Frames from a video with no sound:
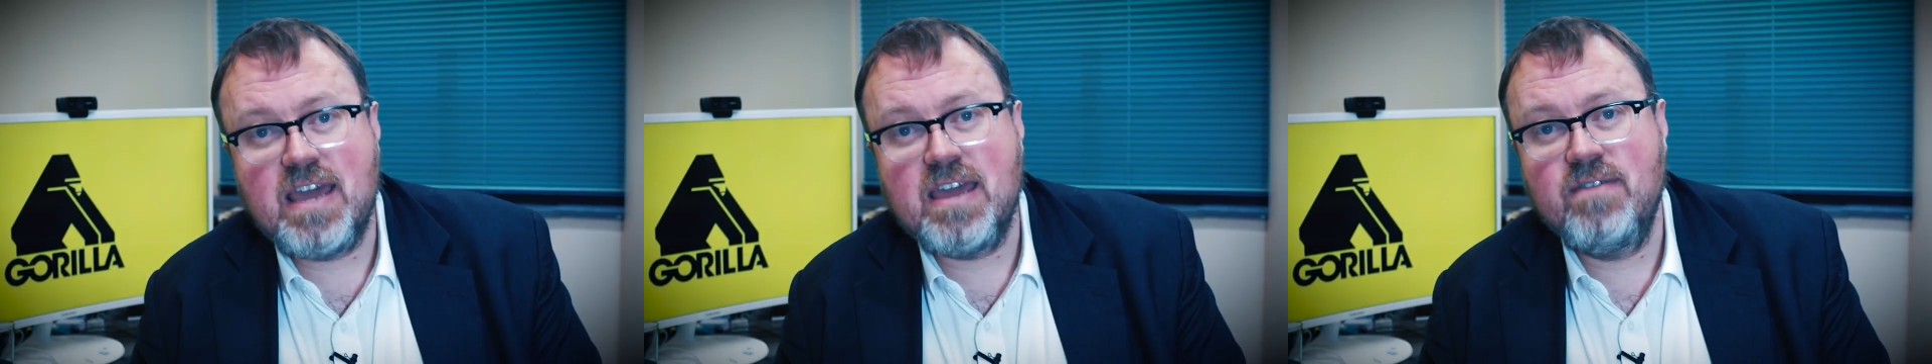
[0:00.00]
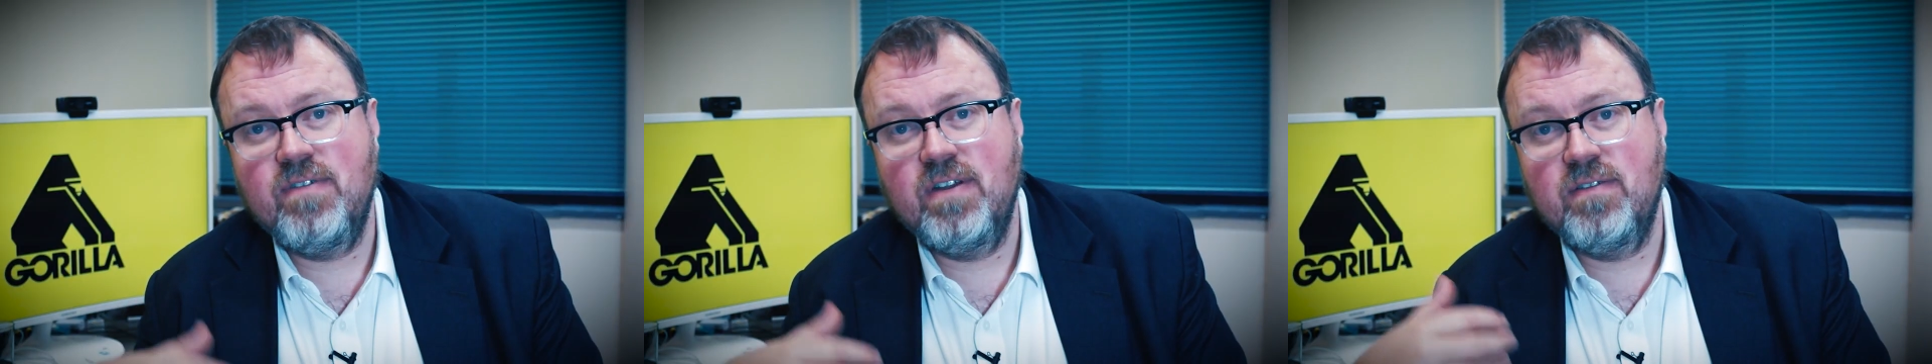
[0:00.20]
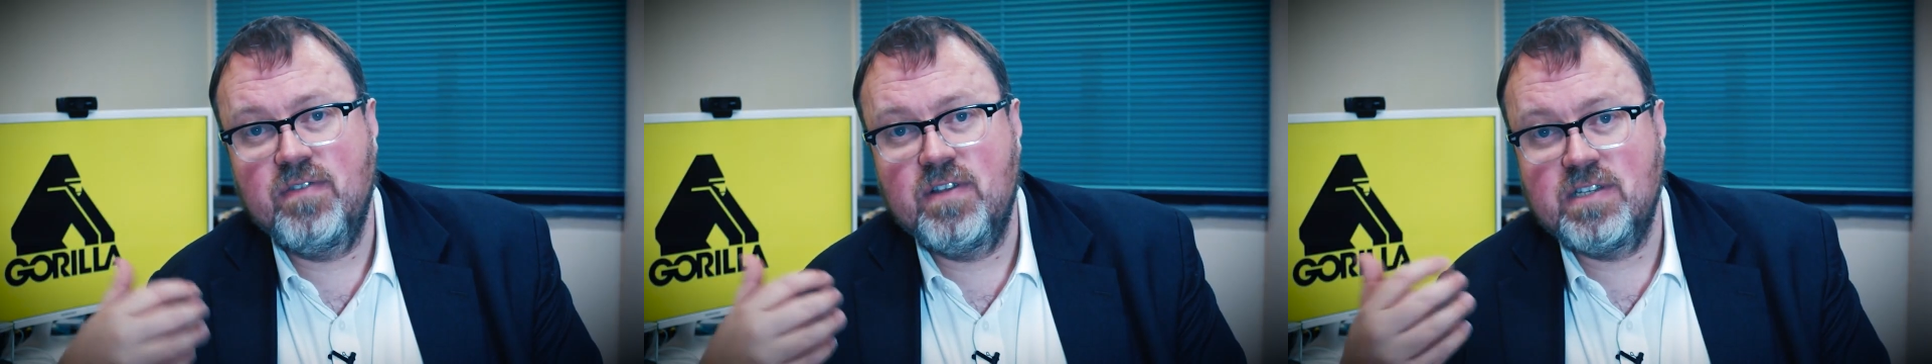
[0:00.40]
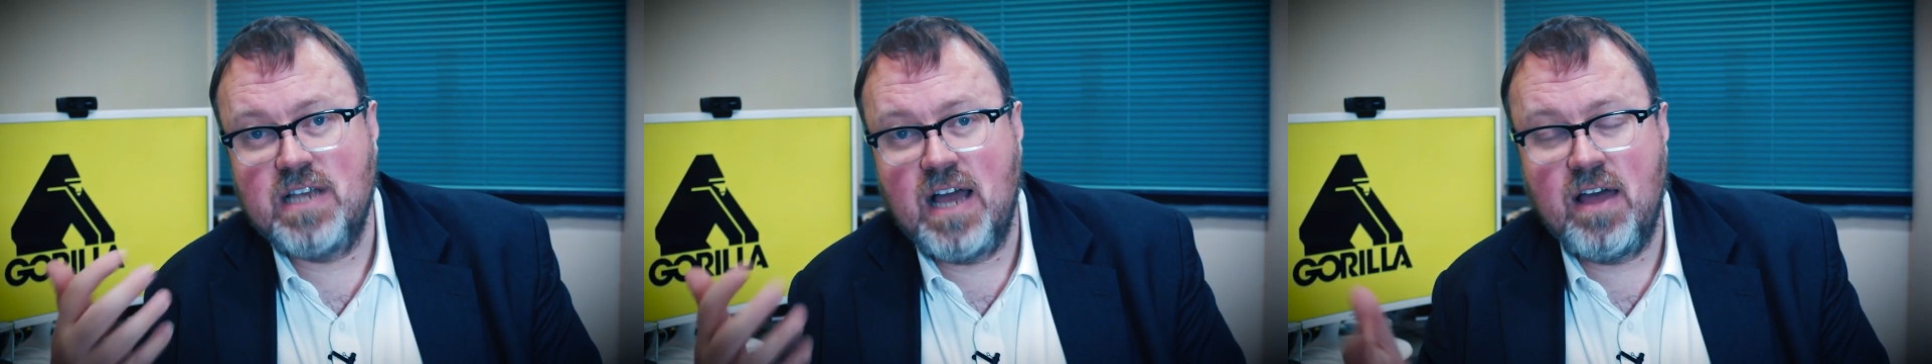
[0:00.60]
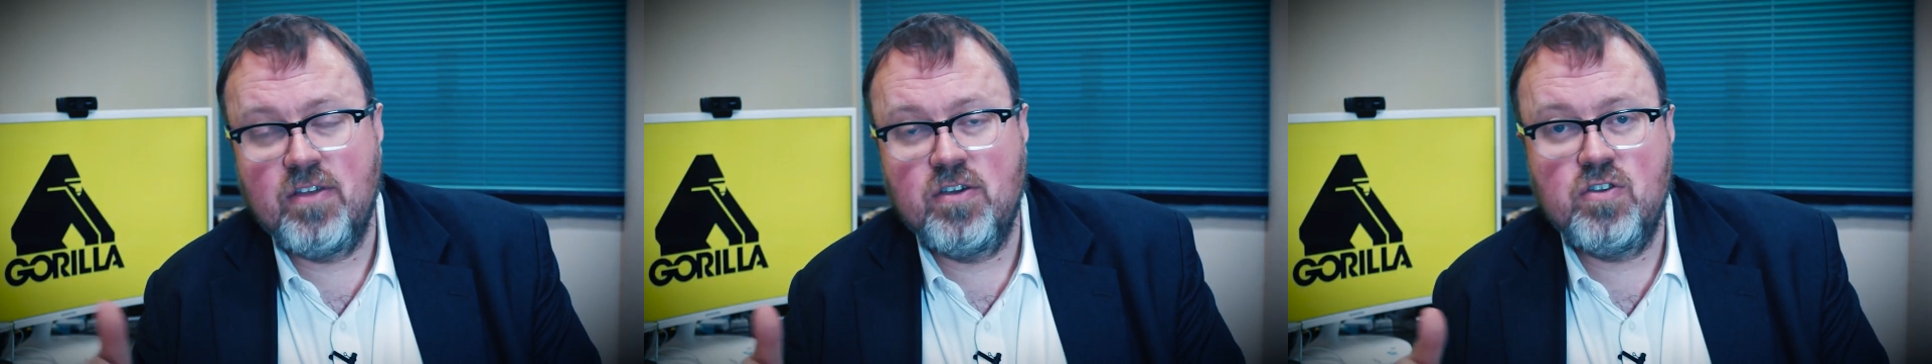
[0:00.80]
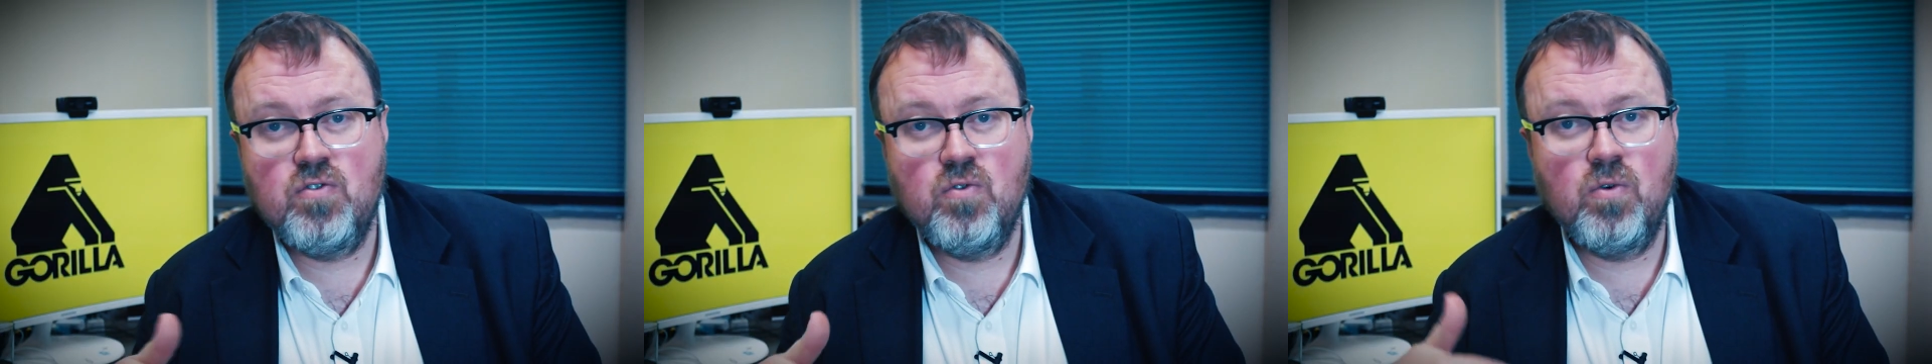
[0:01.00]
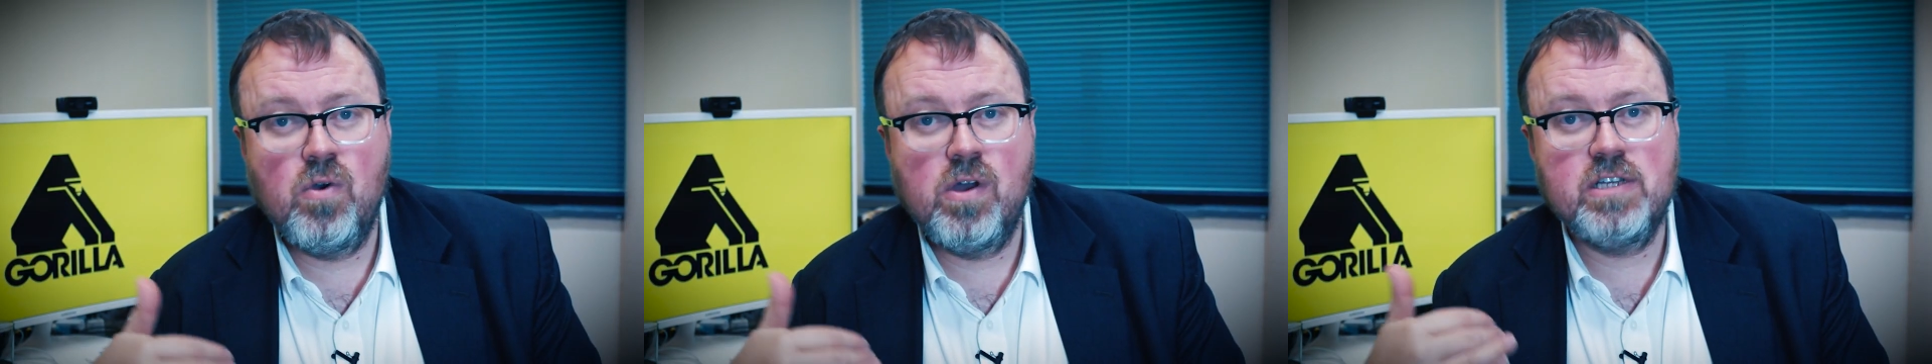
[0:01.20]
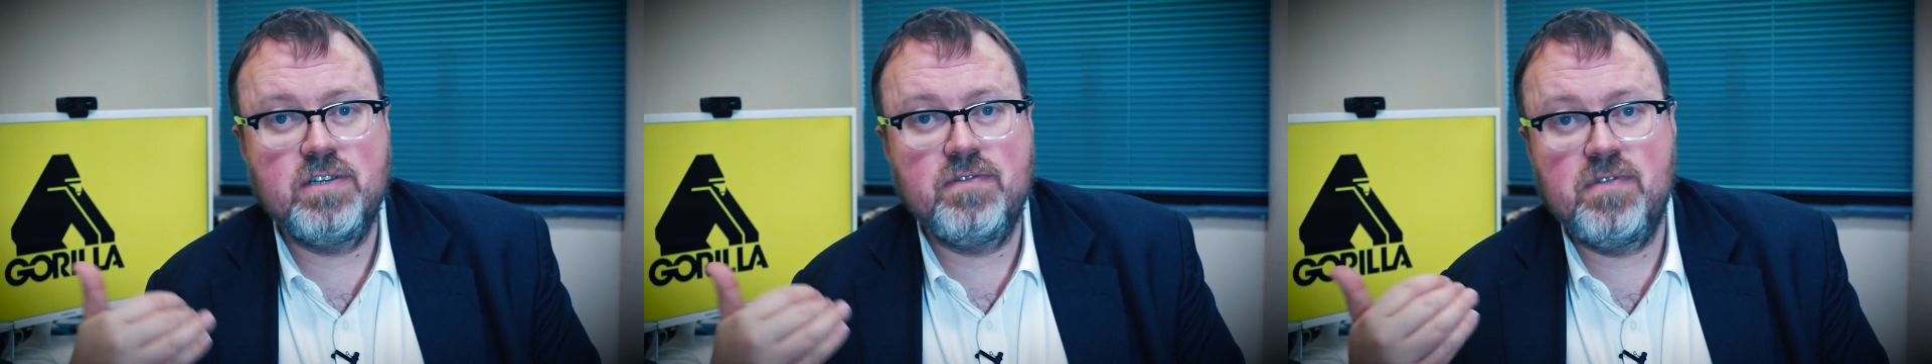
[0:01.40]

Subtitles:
that, even if there's other noise,